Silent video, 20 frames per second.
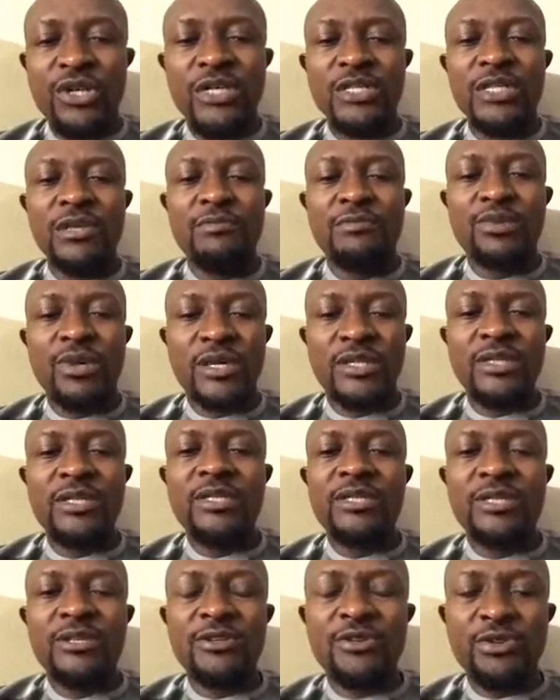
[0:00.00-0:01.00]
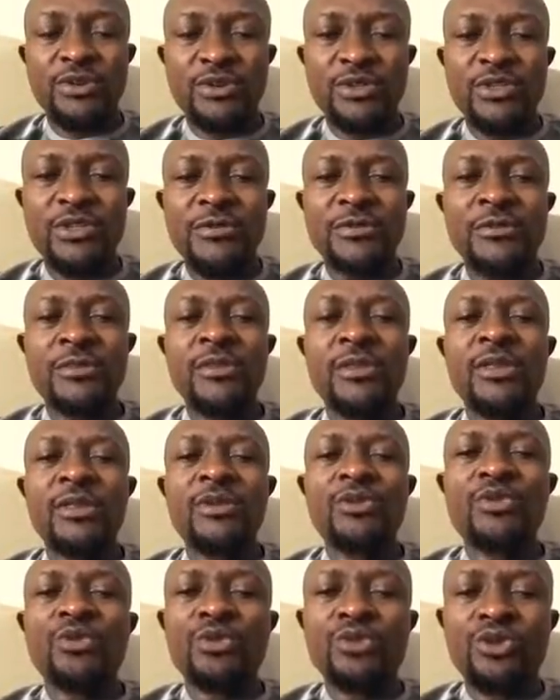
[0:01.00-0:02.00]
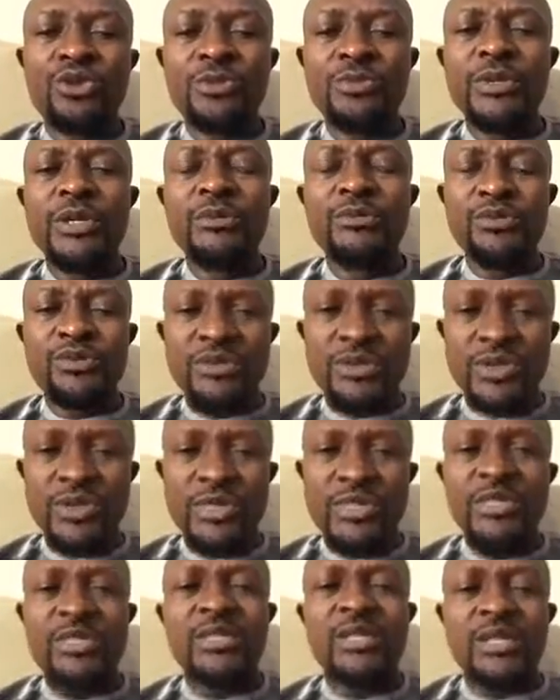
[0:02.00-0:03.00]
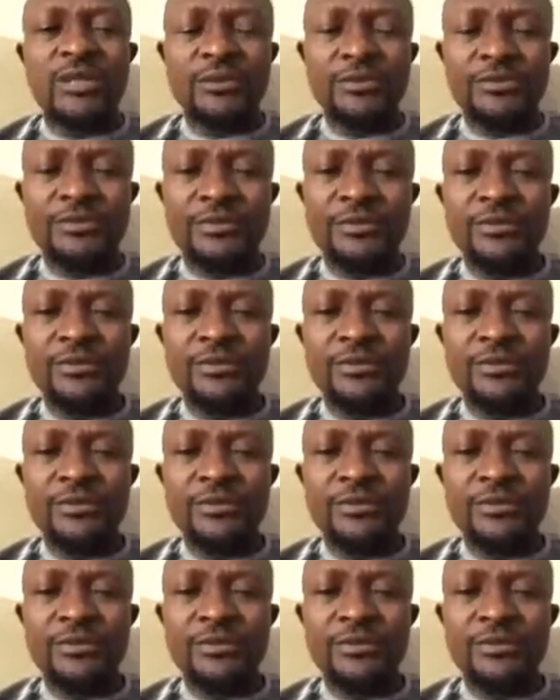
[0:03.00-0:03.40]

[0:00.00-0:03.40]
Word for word: as a practicing coach, would you be able to sit down